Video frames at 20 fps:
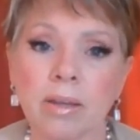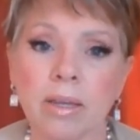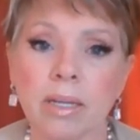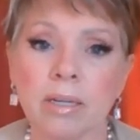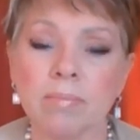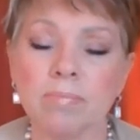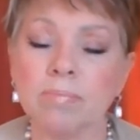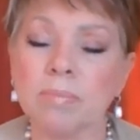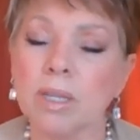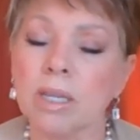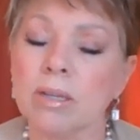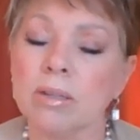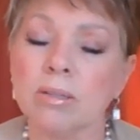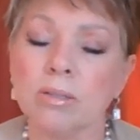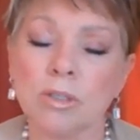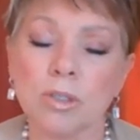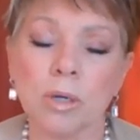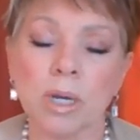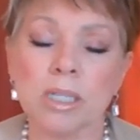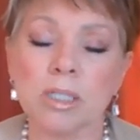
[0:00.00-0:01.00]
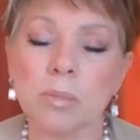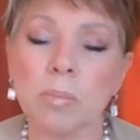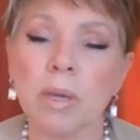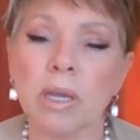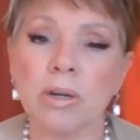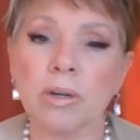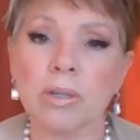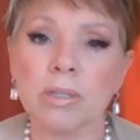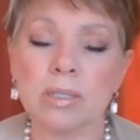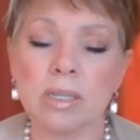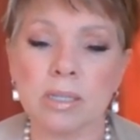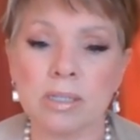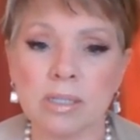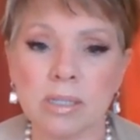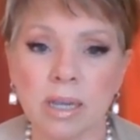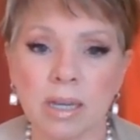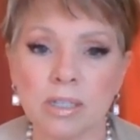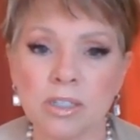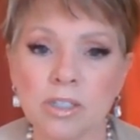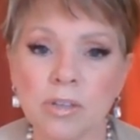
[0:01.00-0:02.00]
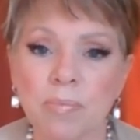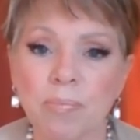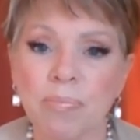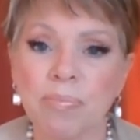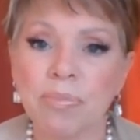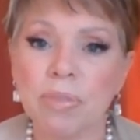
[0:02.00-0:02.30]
and transmitters and such.